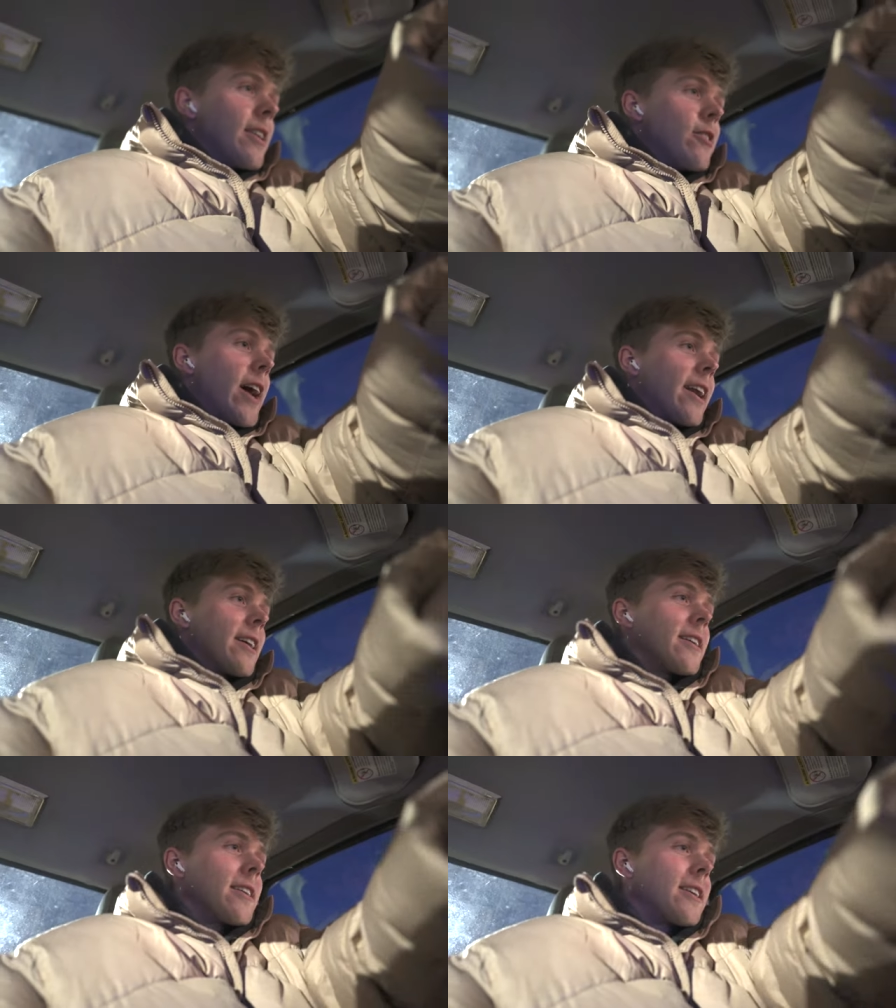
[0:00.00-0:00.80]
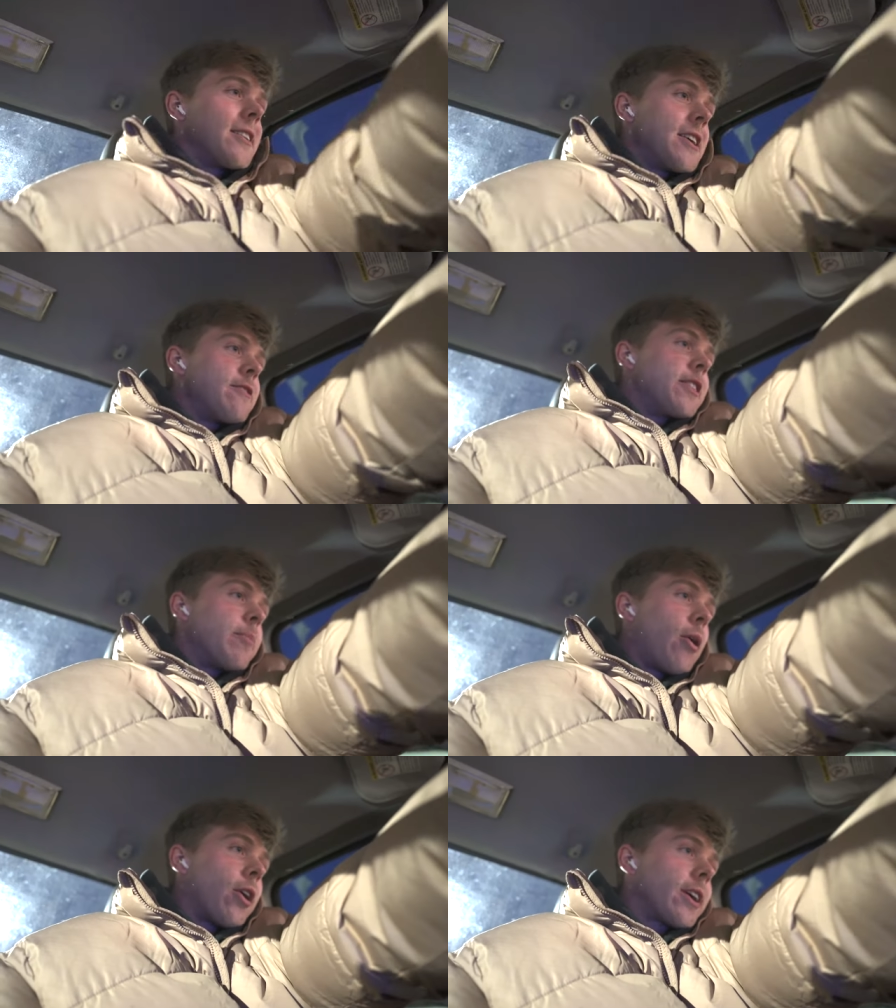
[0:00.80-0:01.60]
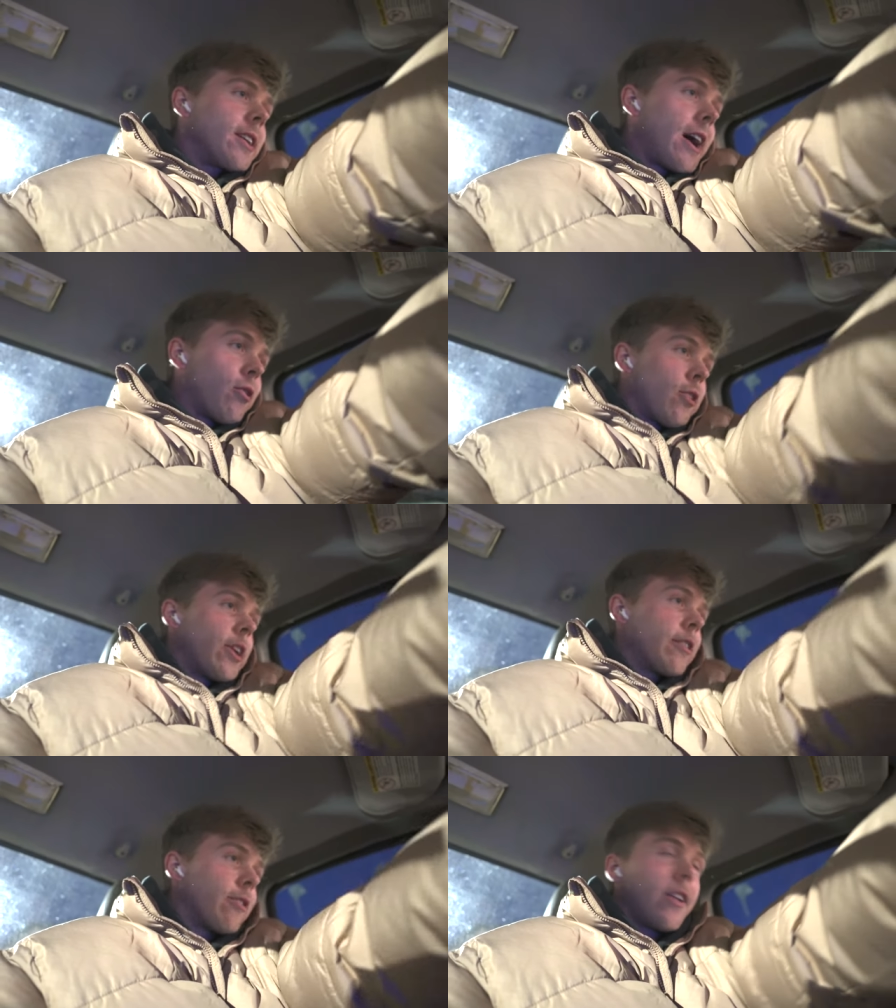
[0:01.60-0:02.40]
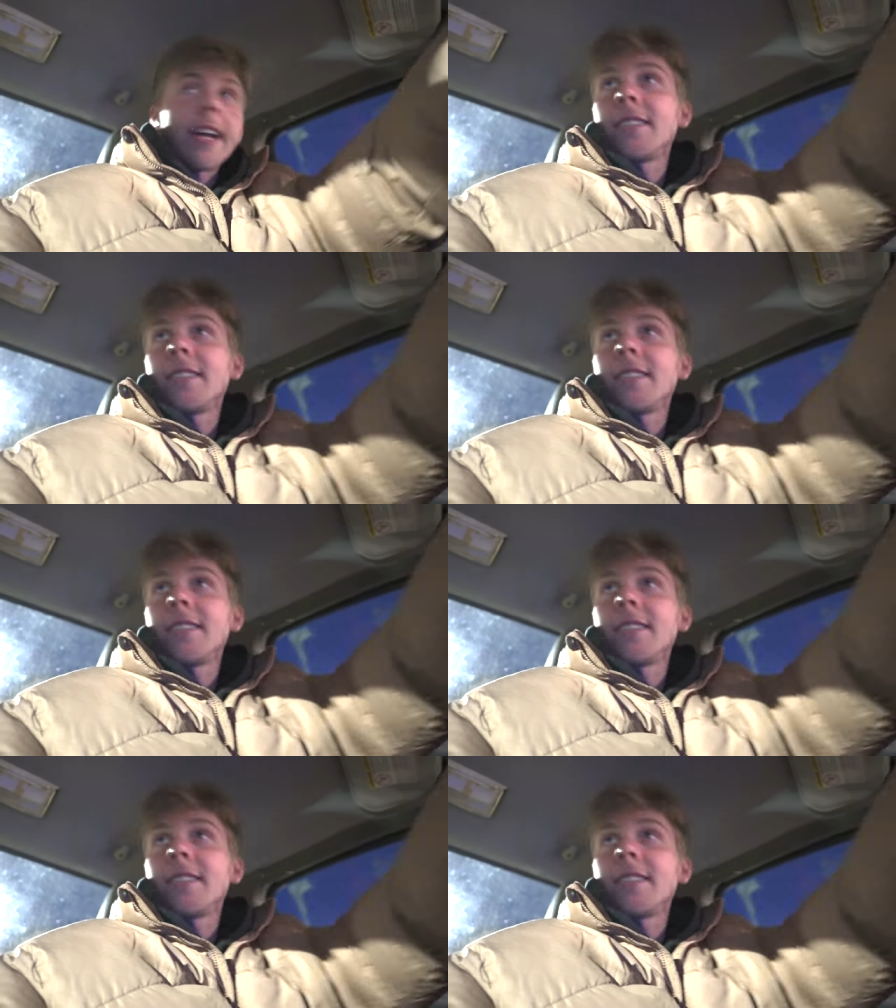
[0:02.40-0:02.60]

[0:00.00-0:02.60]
you gotta leave in the parking lot running for like